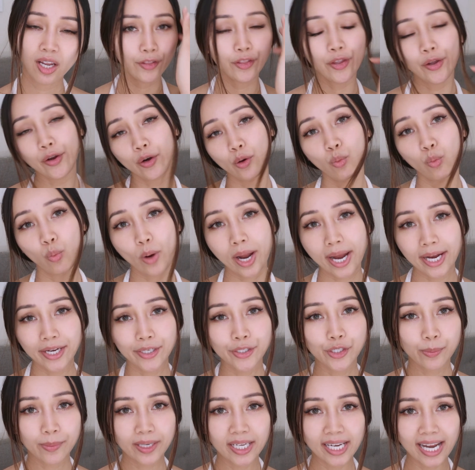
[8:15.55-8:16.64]
There are way
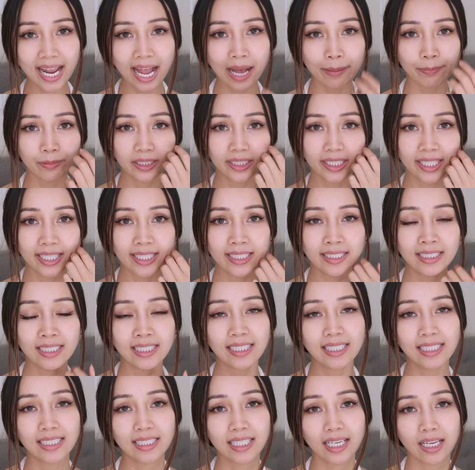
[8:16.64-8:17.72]
too many applicants
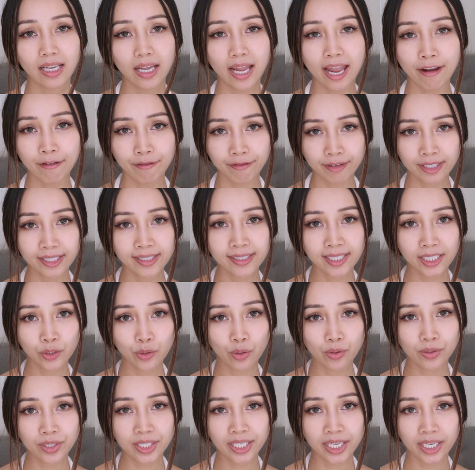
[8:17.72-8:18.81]
every
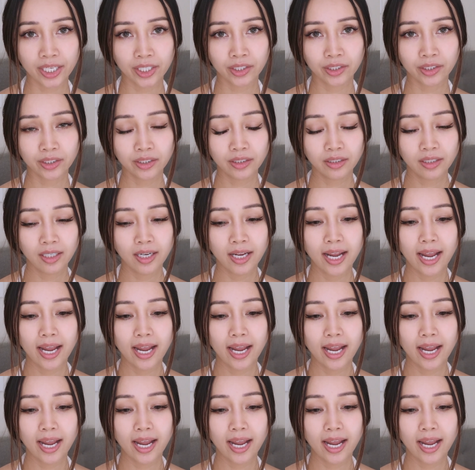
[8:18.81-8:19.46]
single year,